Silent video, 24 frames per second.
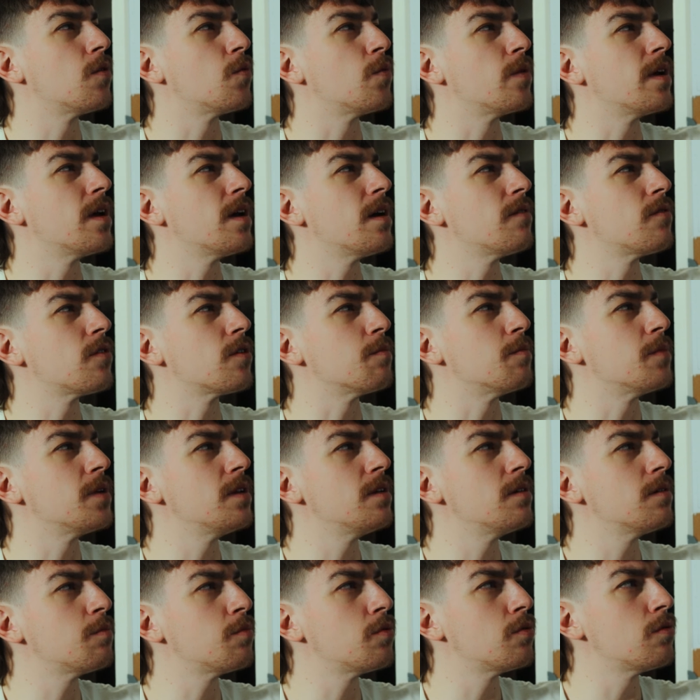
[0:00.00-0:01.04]
we have our
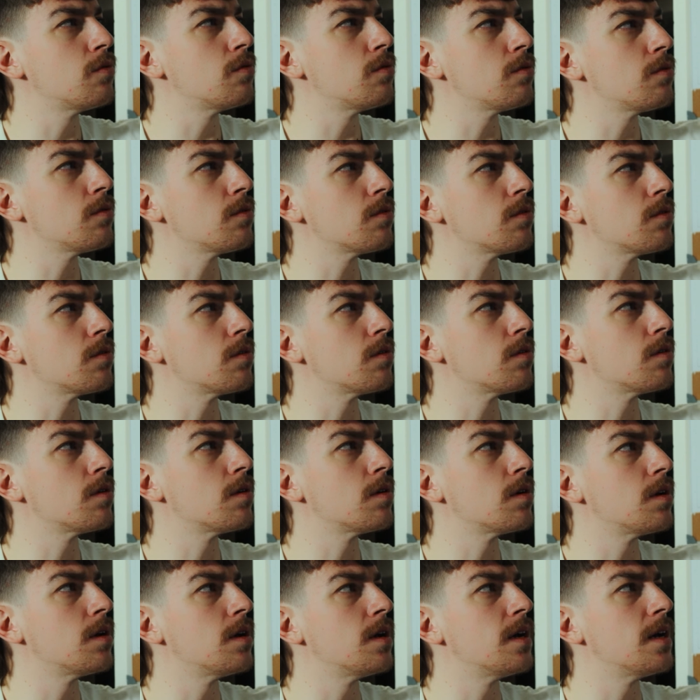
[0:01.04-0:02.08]
media pool
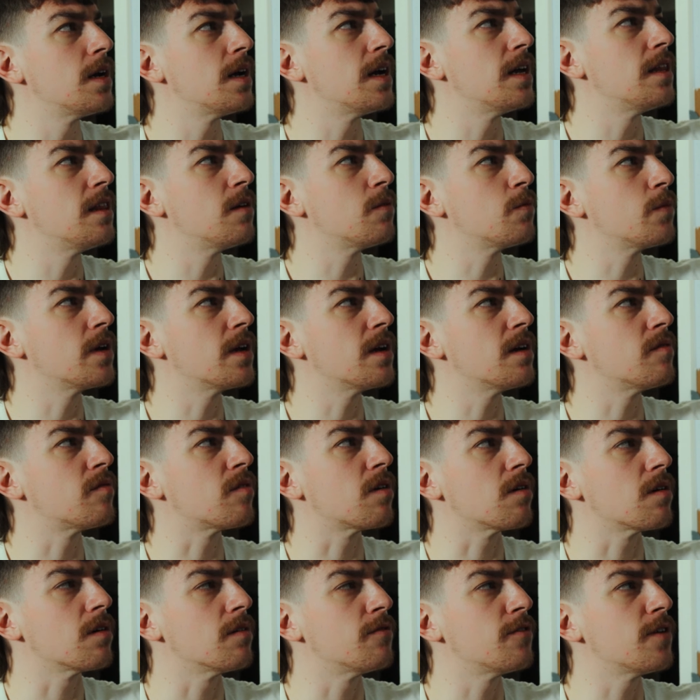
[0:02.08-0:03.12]
and then we have
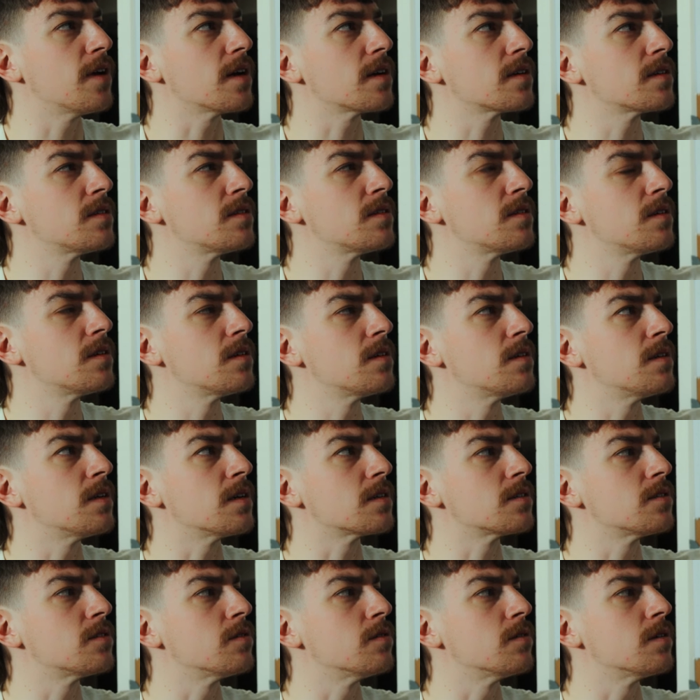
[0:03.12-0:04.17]
our effects
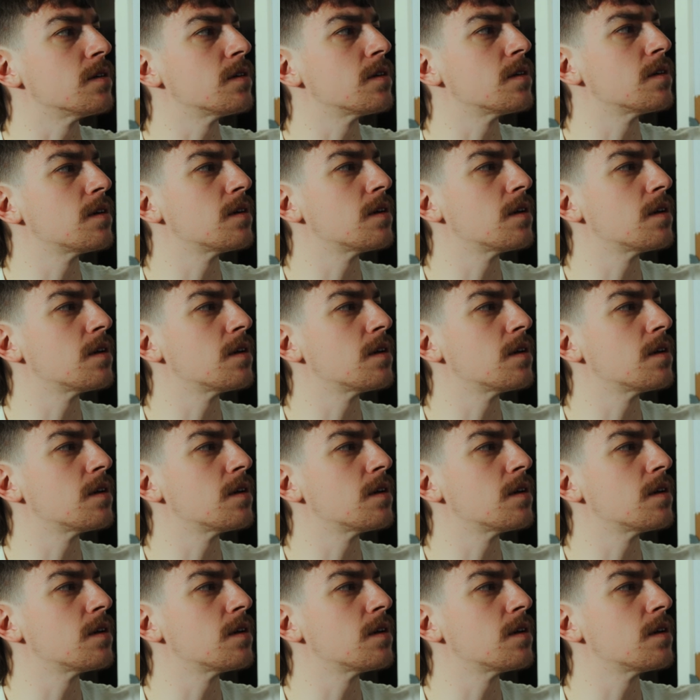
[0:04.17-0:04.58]
next to it.